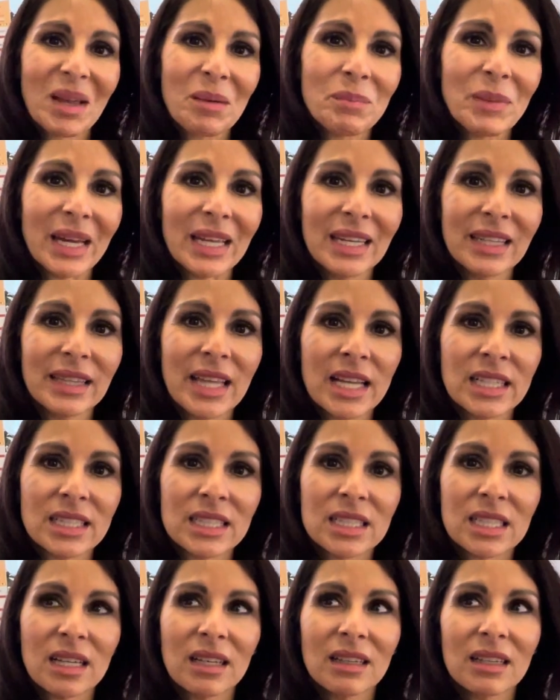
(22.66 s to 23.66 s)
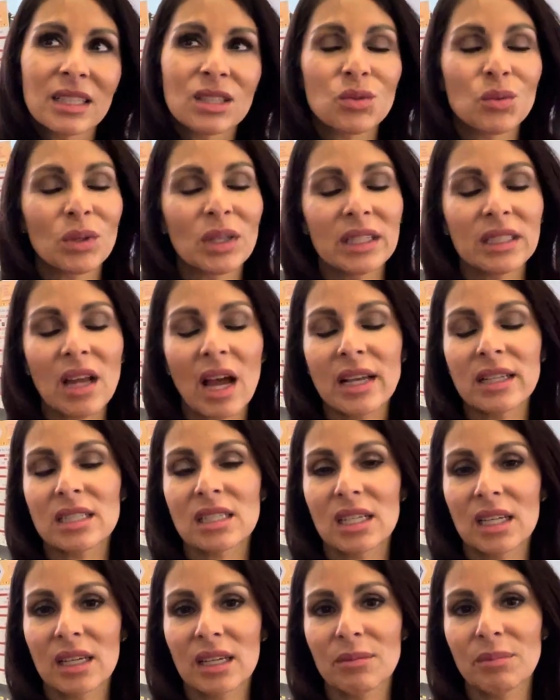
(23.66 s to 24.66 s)
but that's it's really nice
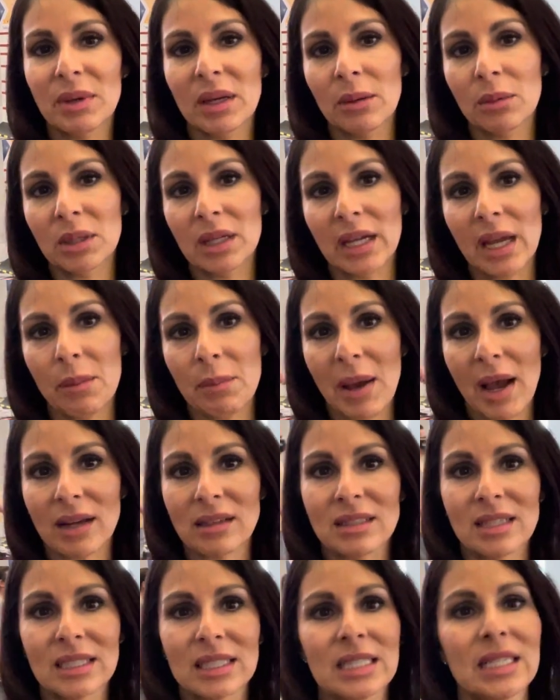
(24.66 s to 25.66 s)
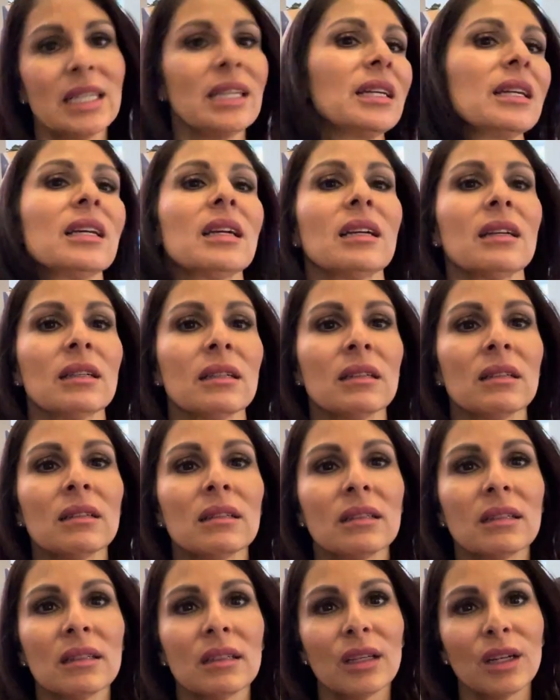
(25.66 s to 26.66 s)
to be able to get back to seeing
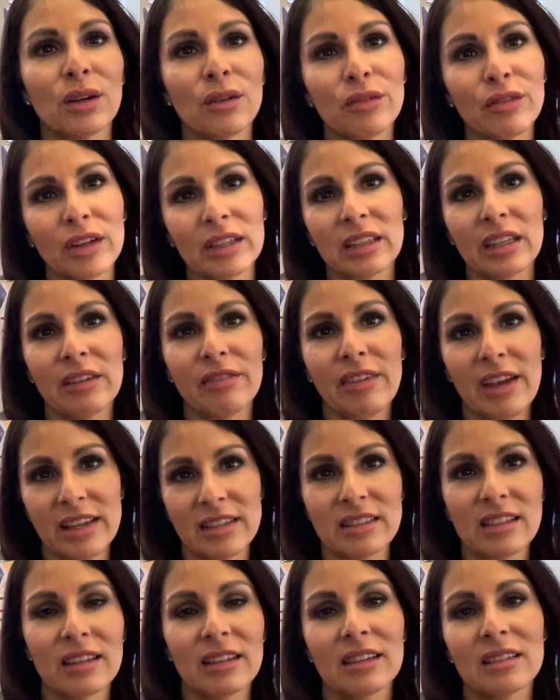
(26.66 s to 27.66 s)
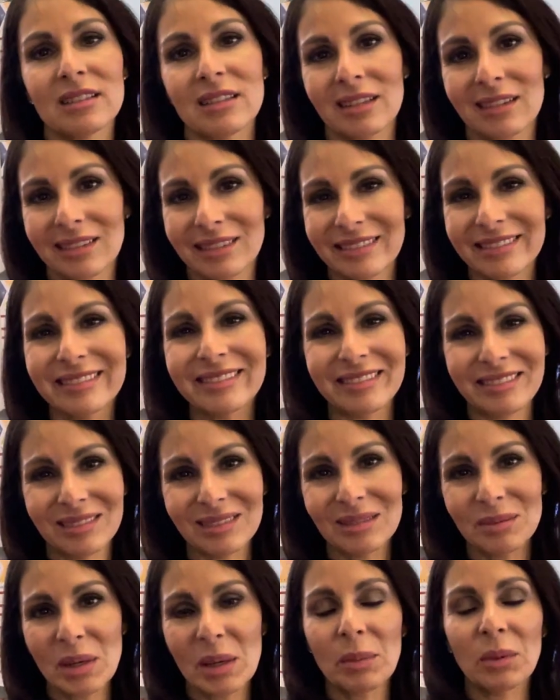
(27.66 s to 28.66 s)
you know friendly faces and
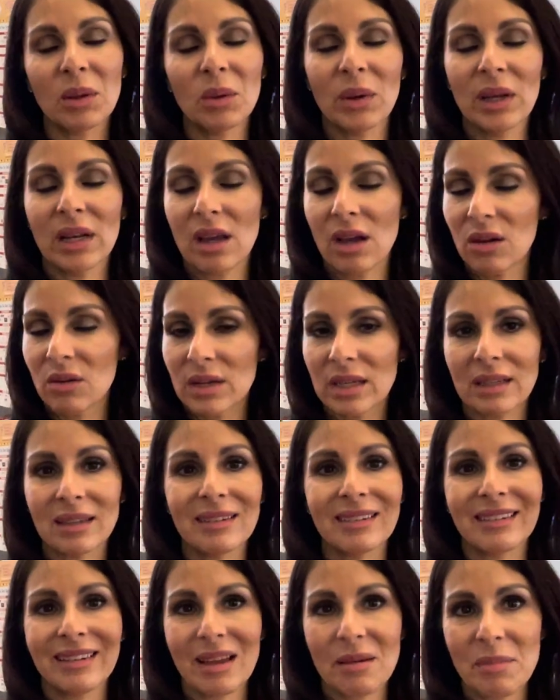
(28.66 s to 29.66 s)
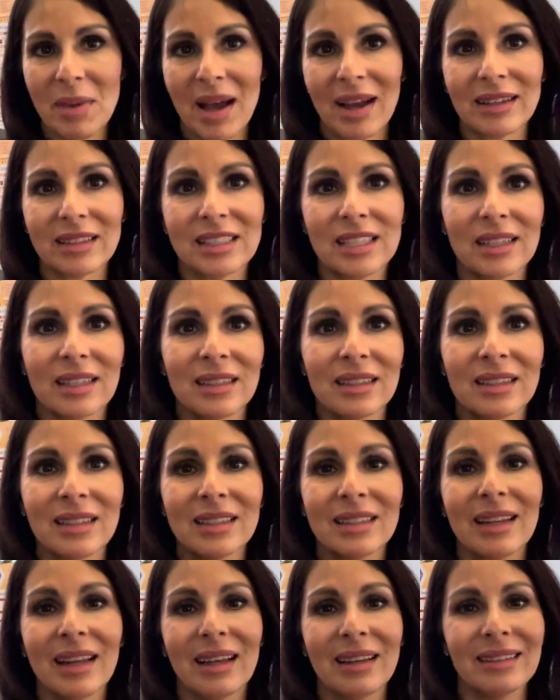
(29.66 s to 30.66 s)
people that we know and get back to
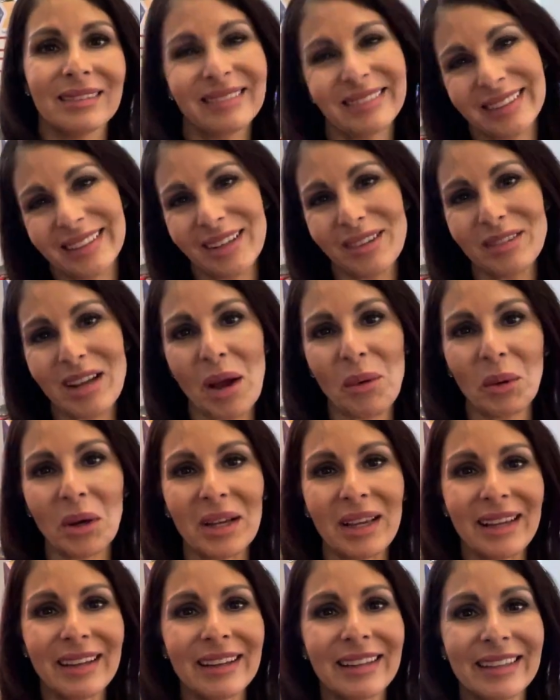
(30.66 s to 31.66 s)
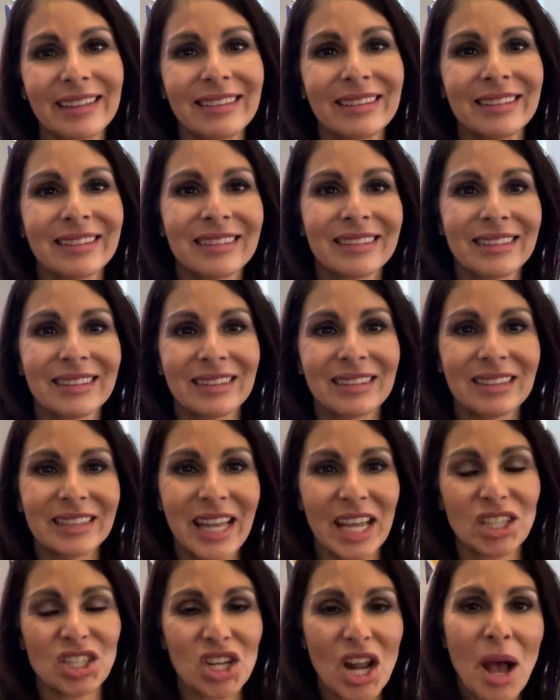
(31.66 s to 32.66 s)
networking and
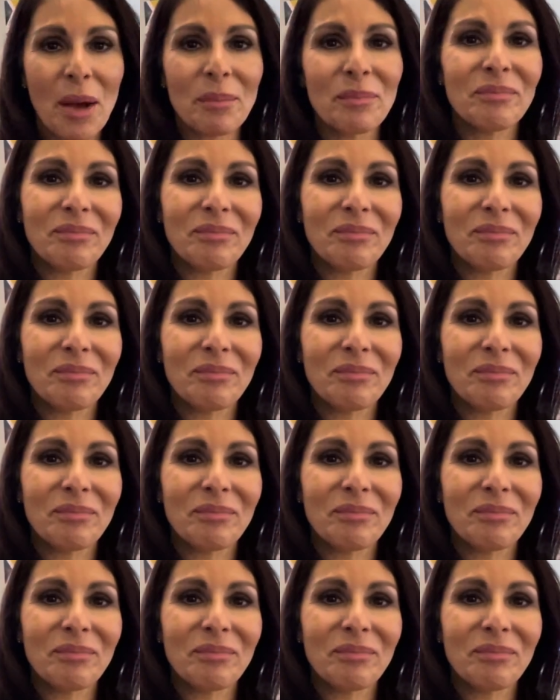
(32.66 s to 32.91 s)
catching up.